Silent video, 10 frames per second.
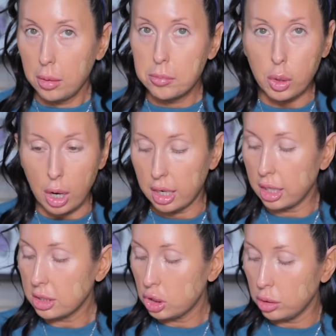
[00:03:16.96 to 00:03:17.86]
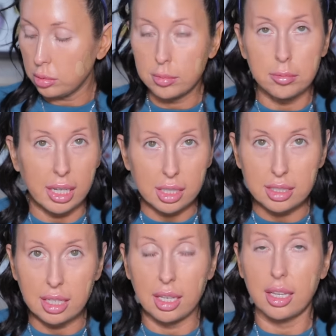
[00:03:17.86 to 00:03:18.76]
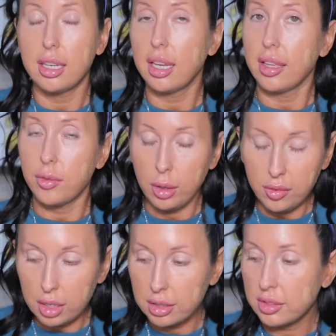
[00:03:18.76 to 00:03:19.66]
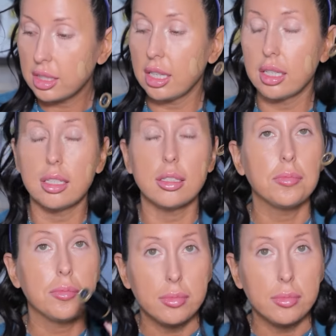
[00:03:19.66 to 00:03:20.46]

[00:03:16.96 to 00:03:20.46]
product to mix in. If you have olive skin,